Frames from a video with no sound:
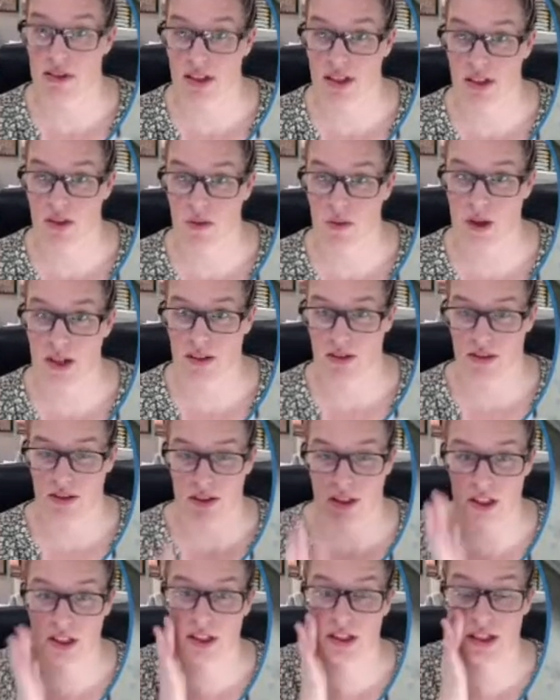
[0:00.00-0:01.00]
as well.
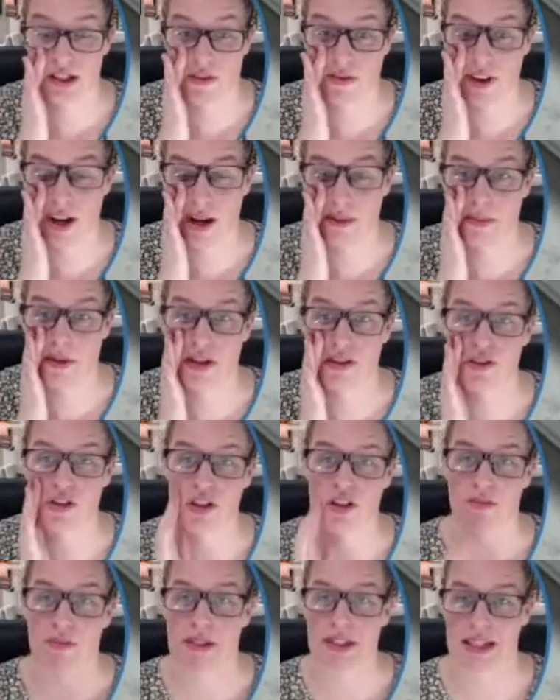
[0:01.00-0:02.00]
So the sunflower mask
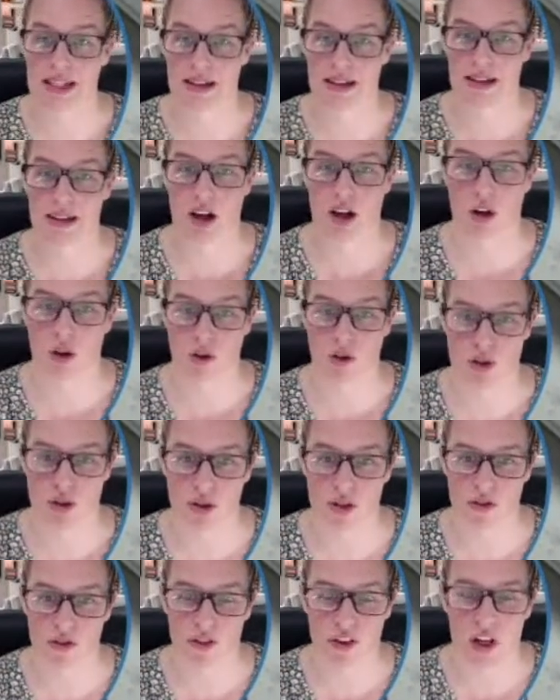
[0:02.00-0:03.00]
you've been seeing a lot
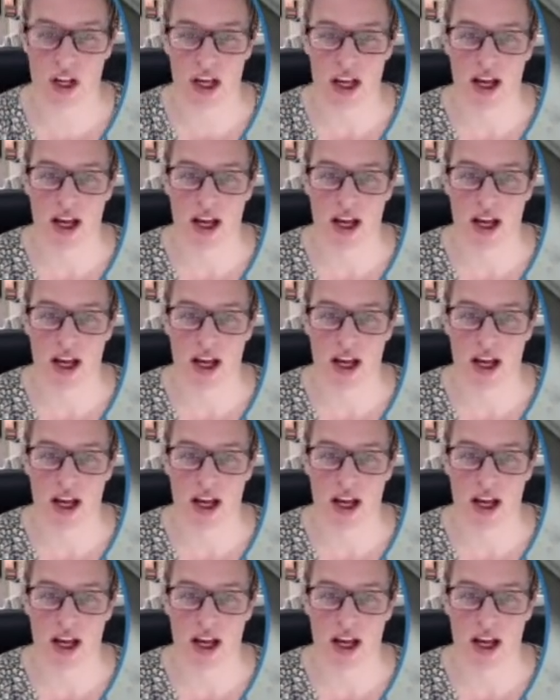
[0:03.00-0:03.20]
of.